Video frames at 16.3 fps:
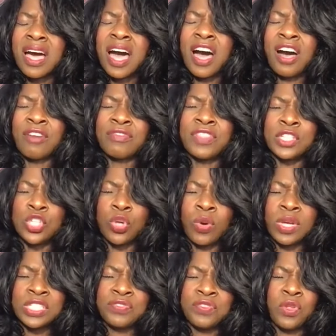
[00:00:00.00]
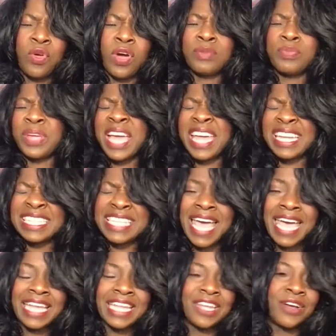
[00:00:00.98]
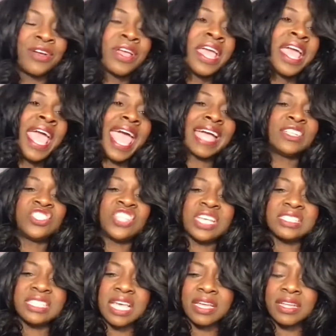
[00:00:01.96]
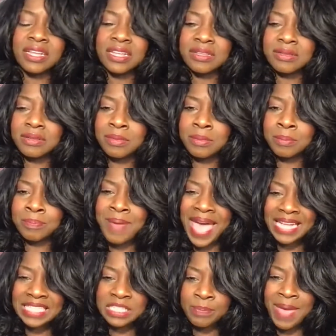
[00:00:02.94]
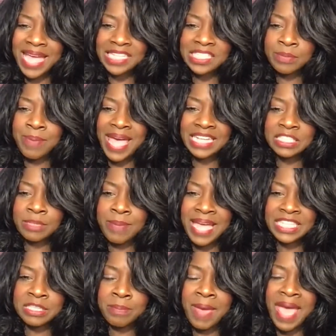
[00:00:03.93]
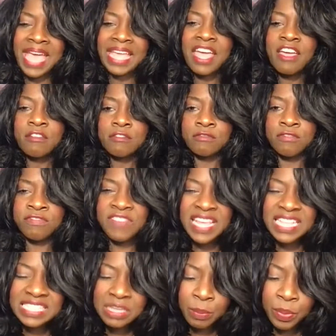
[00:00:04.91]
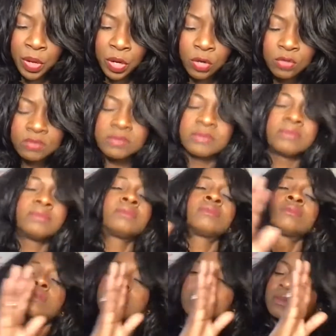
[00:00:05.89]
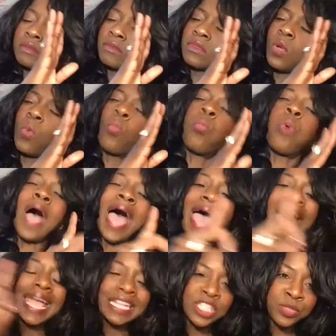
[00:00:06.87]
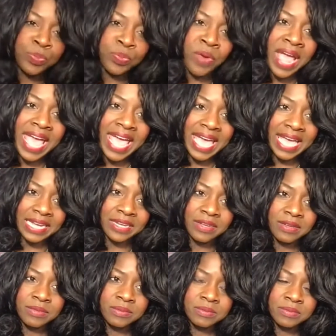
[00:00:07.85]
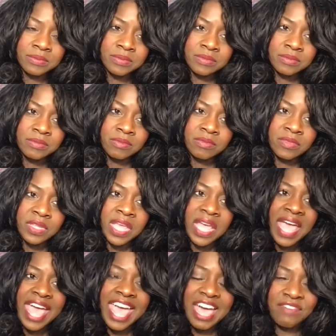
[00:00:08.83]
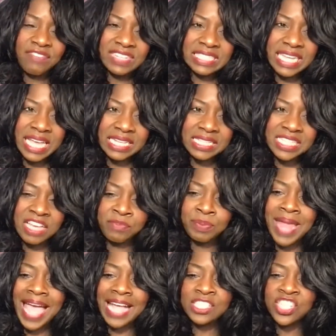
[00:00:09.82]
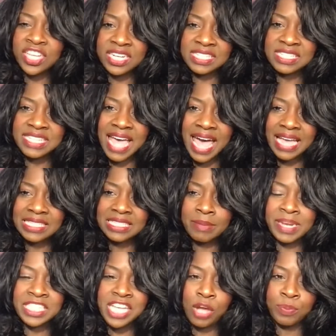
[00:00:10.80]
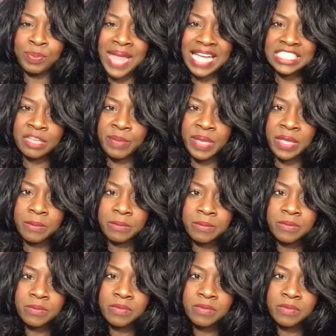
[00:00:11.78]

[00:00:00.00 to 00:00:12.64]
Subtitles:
of the George Floyd, Breonna Taylor, and just back to back, visible, widespread evidence of Black genocide. Somebody talk Black to me.